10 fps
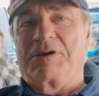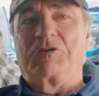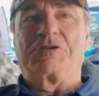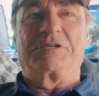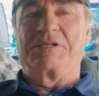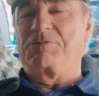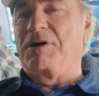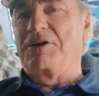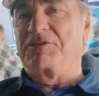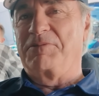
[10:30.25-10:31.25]
Because he's
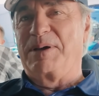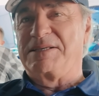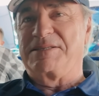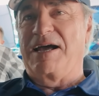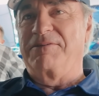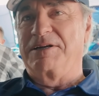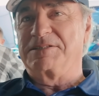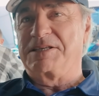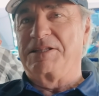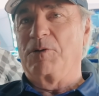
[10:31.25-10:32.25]
one of the best
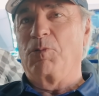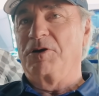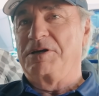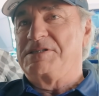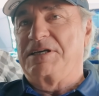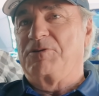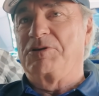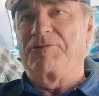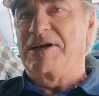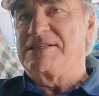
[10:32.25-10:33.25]
drivers in the world in
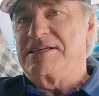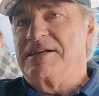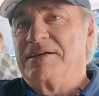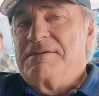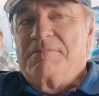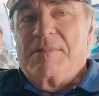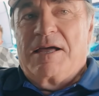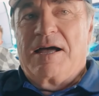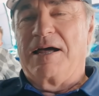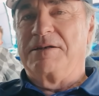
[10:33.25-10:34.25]
circuit racing,
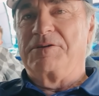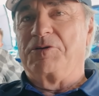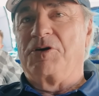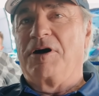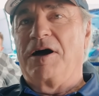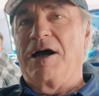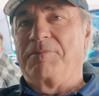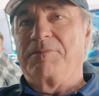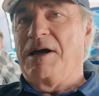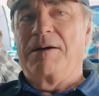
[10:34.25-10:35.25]
and
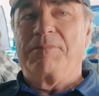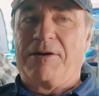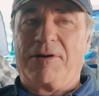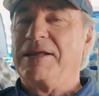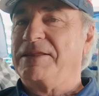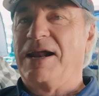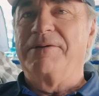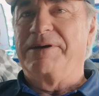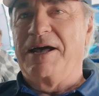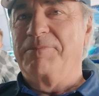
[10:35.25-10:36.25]
I'm a rally
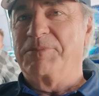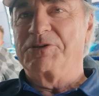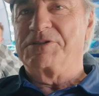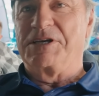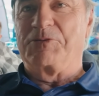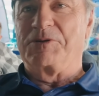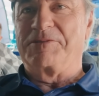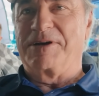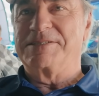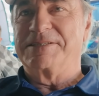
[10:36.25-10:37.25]
driver, I'm not circuit
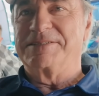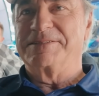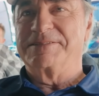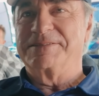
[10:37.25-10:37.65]
racing.